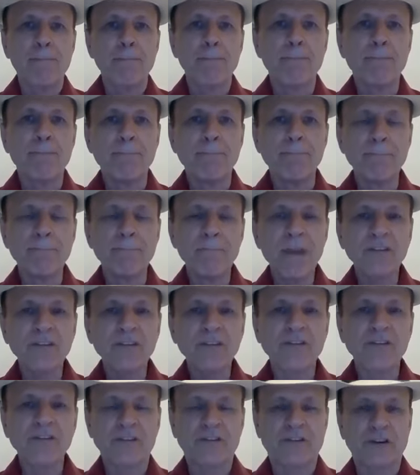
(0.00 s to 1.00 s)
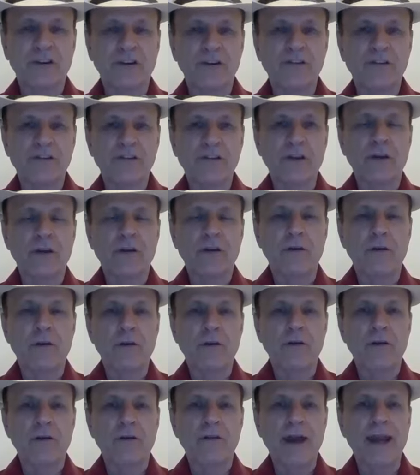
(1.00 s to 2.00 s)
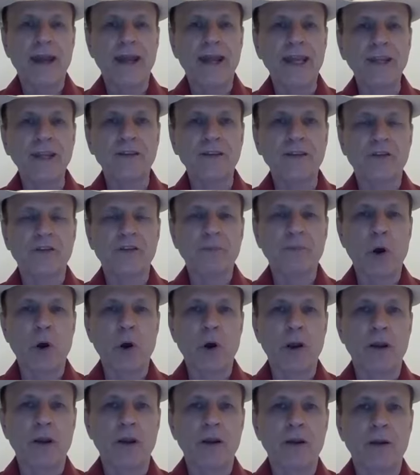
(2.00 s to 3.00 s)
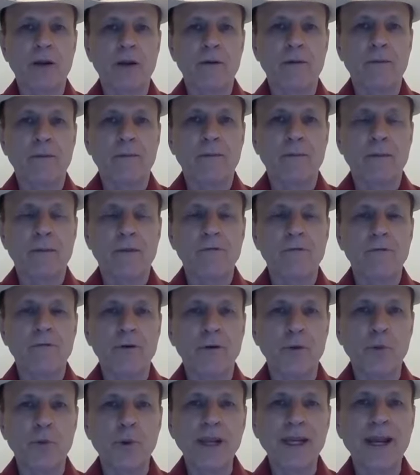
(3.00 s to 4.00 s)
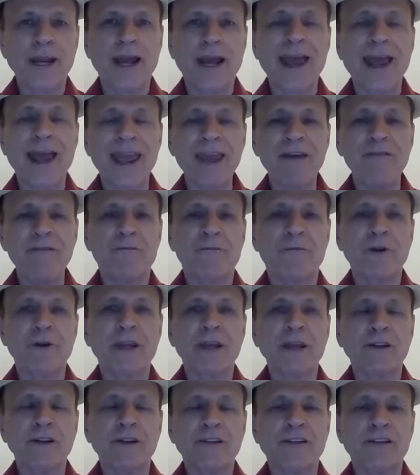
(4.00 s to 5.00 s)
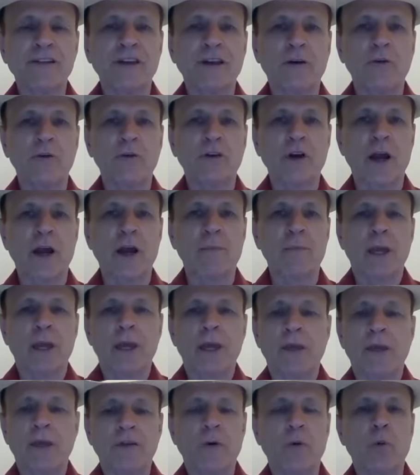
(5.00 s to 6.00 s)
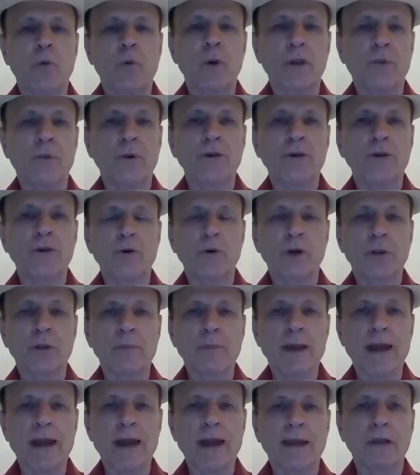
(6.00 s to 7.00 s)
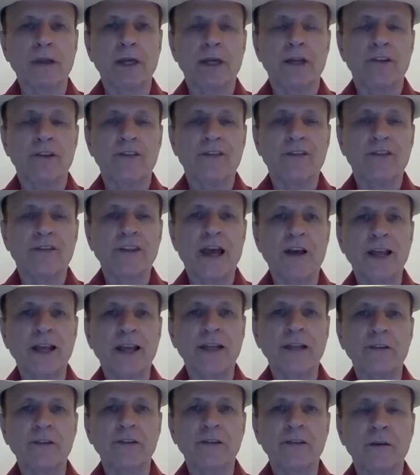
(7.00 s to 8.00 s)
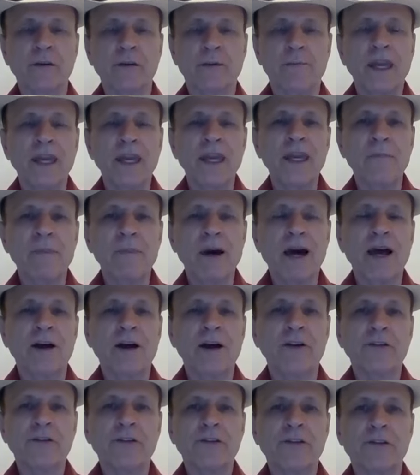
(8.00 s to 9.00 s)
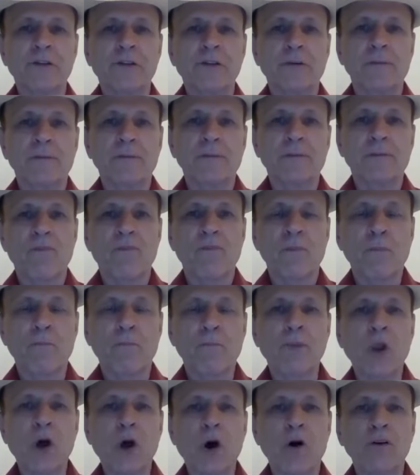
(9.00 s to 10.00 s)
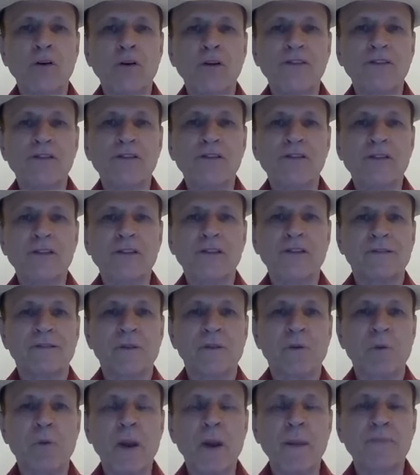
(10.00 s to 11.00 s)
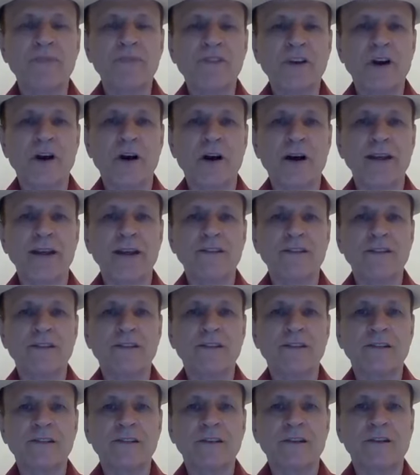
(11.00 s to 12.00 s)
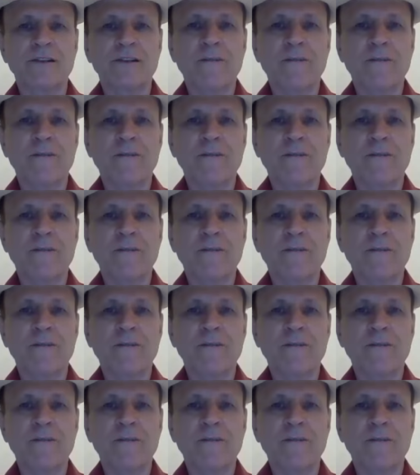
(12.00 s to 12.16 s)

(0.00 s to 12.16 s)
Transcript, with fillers: messages that hit the spot for the reader every single time. So whether we're talking about sales letters, emails, blogs, websites,